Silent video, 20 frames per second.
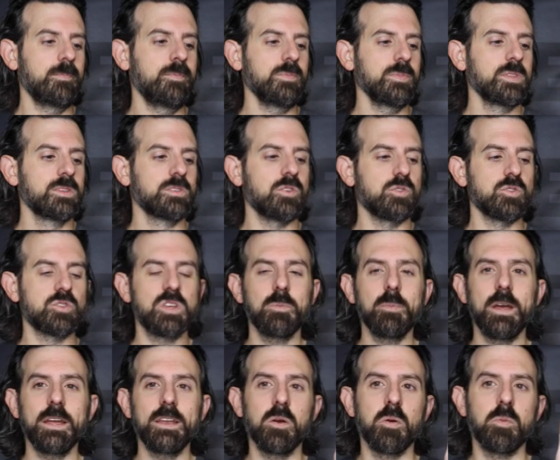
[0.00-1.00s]
So she
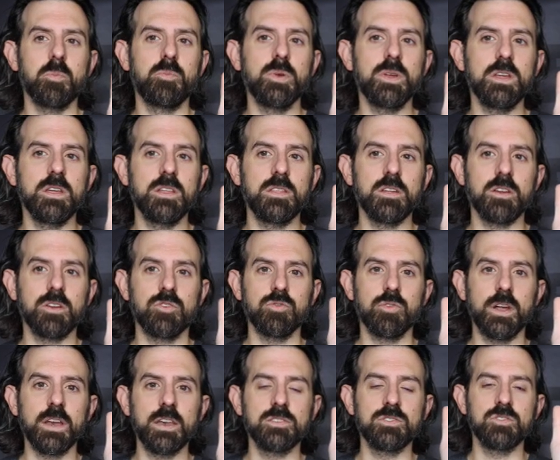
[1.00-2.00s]
might not be the
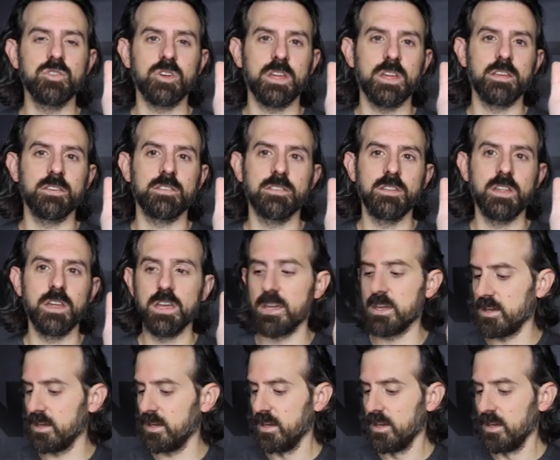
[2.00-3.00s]
greatest looking
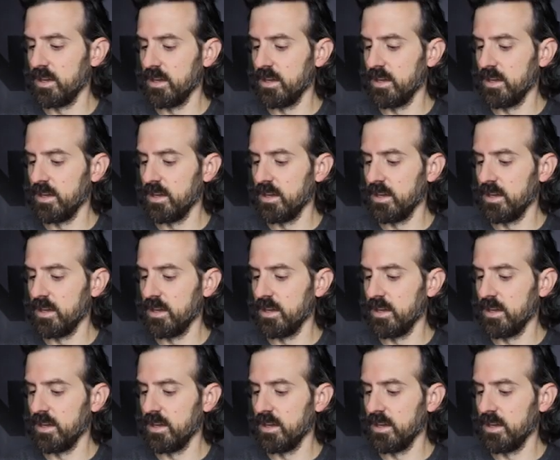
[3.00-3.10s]
snake